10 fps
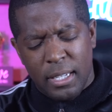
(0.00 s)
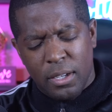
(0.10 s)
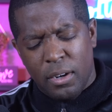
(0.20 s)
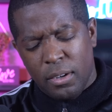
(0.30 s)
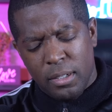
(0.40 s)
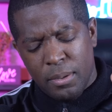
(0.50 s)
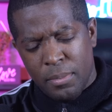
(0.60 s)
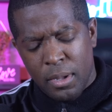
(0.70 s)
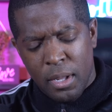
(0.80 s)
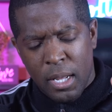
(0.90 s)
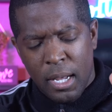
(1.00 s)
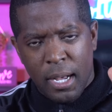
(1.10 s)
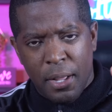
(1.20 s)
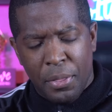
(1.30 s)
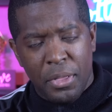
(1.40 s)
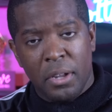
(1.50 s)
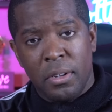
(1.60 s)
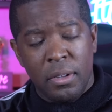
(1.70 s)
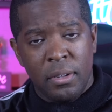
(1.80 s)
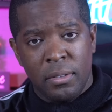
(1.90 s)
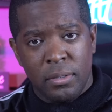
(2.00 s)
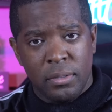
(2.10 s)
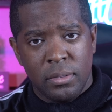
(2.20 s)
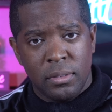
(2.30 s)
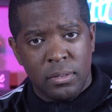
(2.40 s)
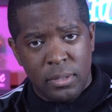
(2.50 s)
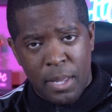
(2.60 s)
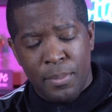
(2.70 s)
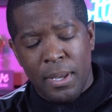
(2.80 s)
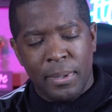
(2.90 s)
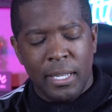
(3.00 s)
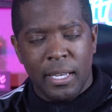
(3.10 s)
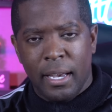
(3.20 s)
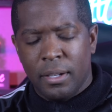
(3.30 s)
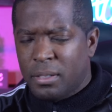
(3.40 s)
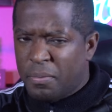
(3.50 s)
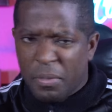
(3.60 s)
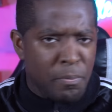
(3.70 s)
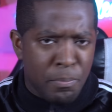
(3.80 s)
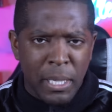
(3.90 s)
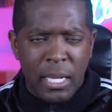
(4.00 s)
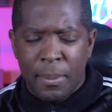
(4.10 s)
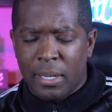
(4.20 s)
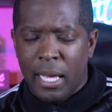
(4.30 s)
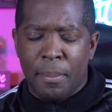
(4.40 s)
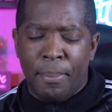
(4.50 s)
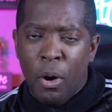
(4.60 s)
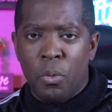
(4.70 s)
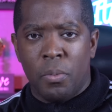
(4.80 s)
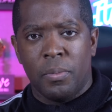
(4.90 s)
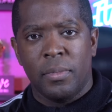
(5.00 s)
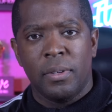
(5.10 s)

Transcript: He called them uh, Thunder, that being Malik Harrison for being able to lay the boom